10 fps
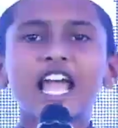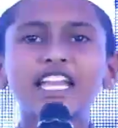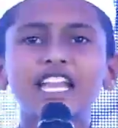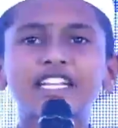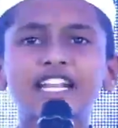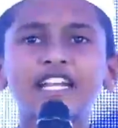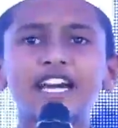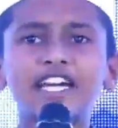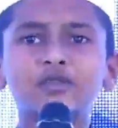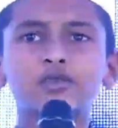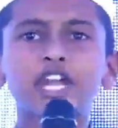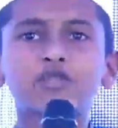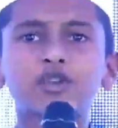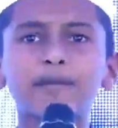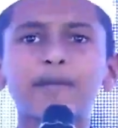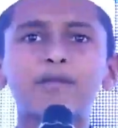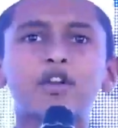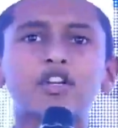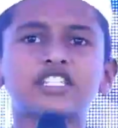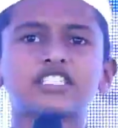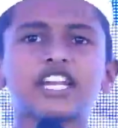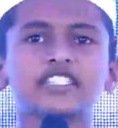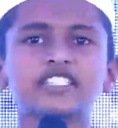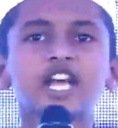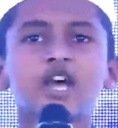enlightened us we are today by modern science,